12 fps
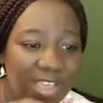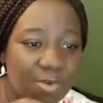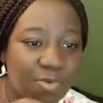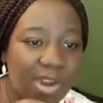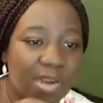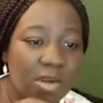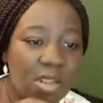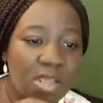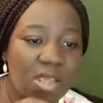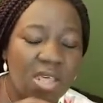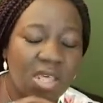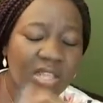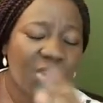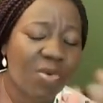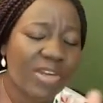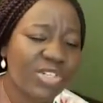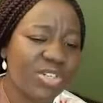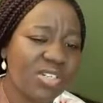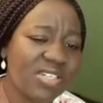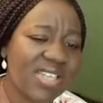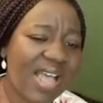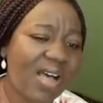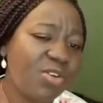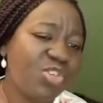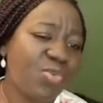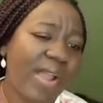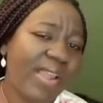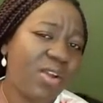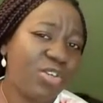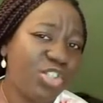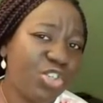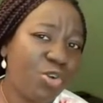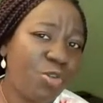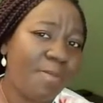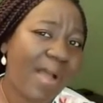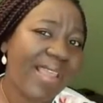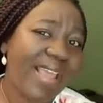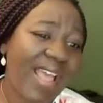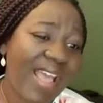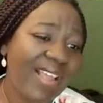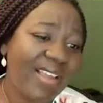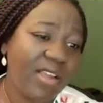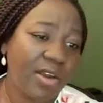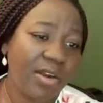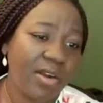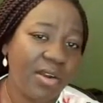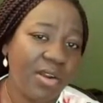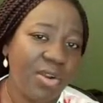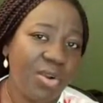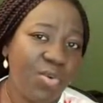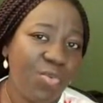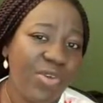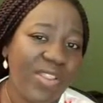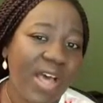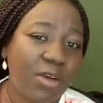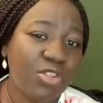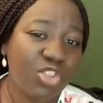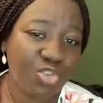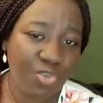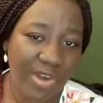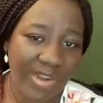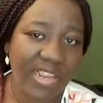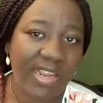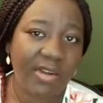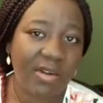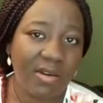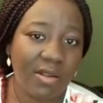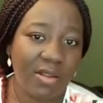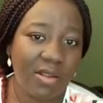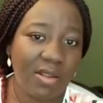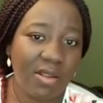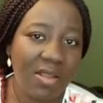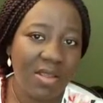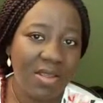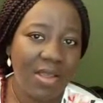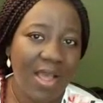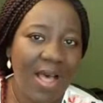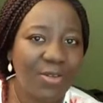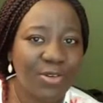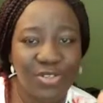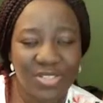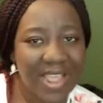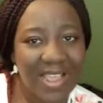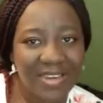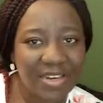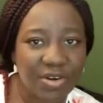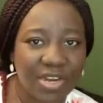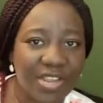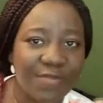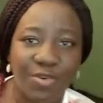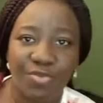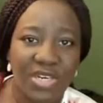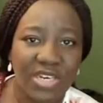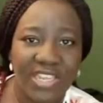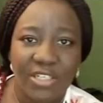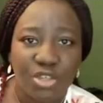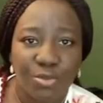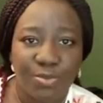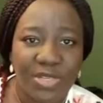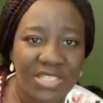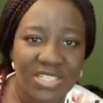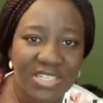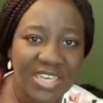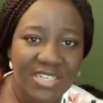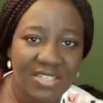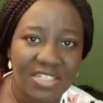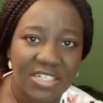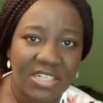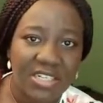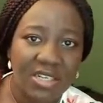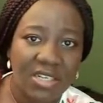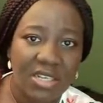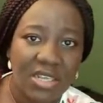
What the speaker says: veteran. The question is, how do I control my anger without drinking? How does anger even relate to PTSD?